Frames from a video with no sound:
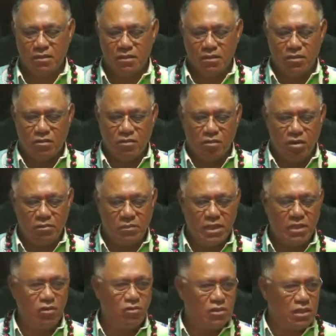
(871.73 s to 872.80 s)

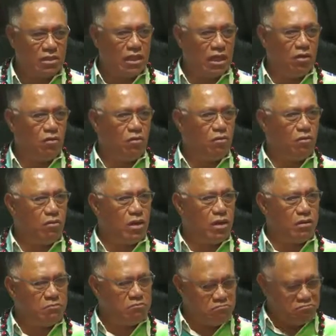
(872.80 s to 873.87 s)
It
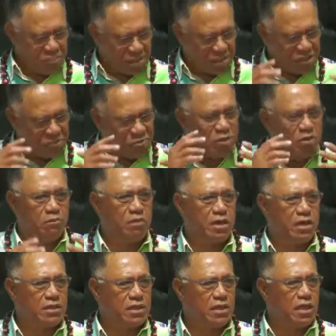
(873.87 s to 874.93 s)
must be your
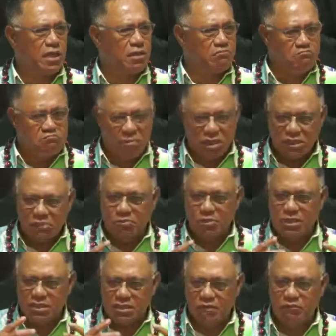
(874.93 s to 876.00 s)
passion. It must be
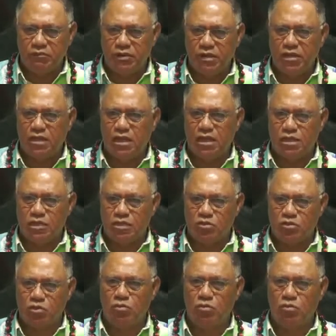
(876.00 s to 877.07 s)
something that is so